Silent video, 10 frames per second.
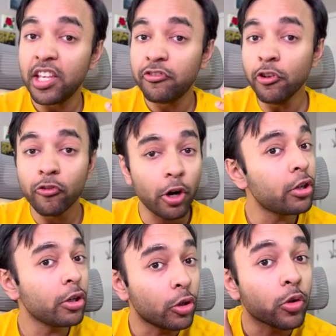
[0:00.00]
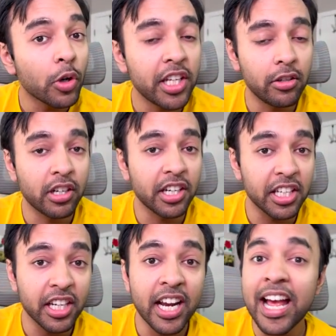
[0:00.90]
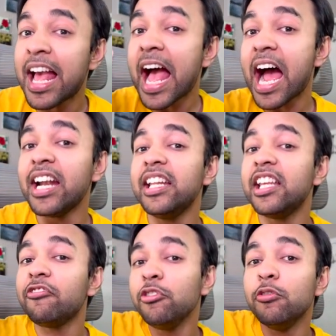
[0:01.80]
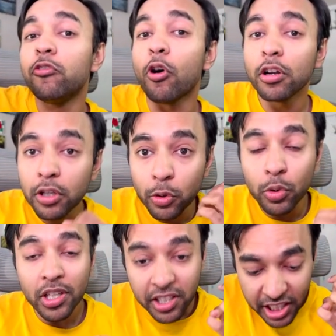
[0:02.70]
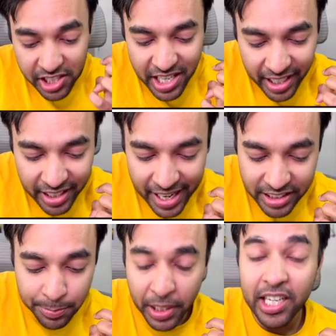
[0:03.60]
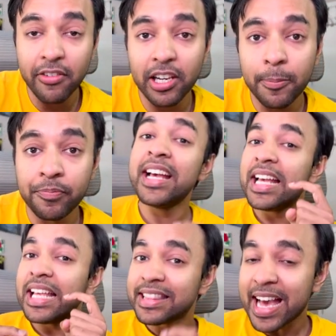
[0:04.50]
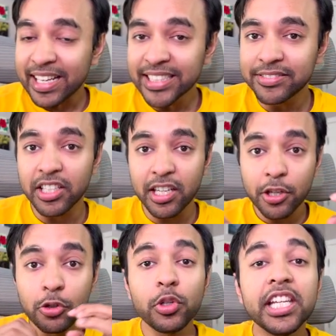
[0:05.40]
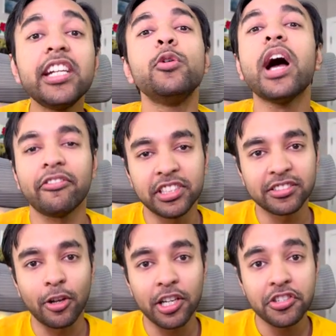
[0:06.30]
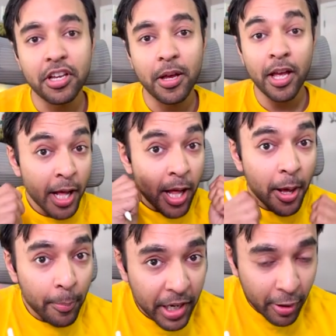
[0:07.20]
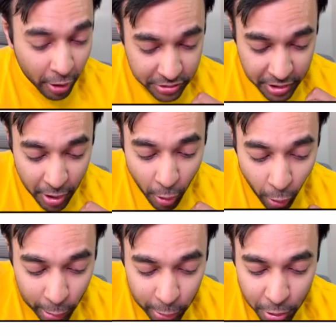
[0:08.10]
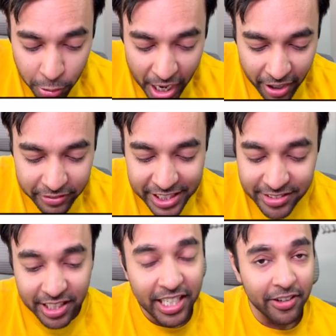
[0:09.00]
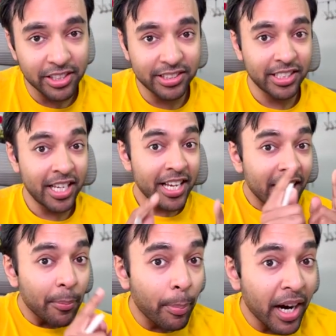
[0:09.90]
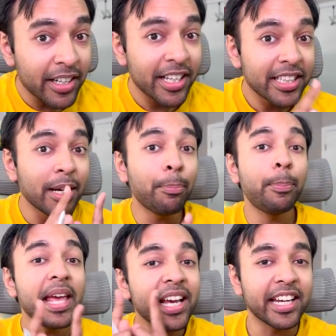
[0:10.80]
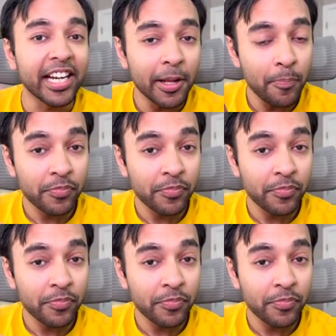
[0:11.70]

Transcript: if you want to grow in your career, and if you want to reach at an expert level, that is where you need to have this knowledge. Because although you have these three levels, but the pay grade,